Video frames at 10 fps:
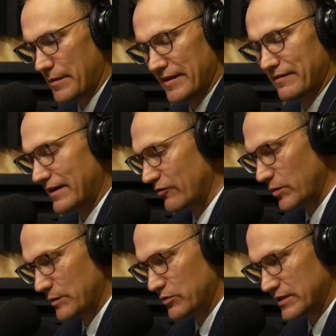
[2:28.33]
I mean, I think
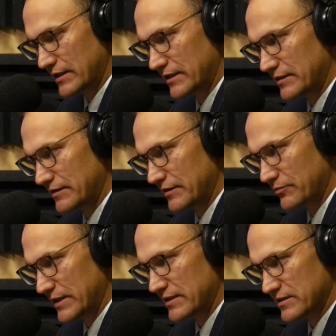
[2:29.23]
everybody predicted that the
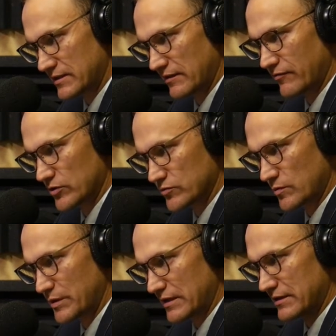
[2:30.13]
3 dissenting votes
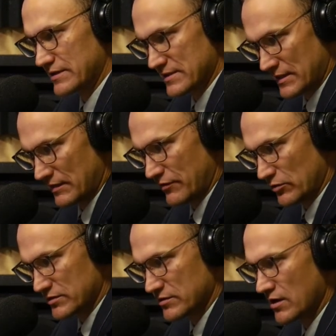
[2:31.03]
would be the dissenting
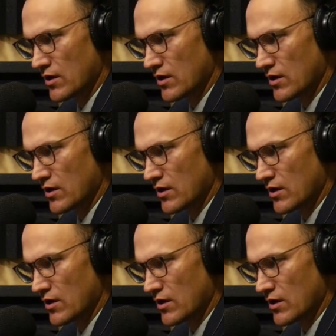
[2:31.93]
votes.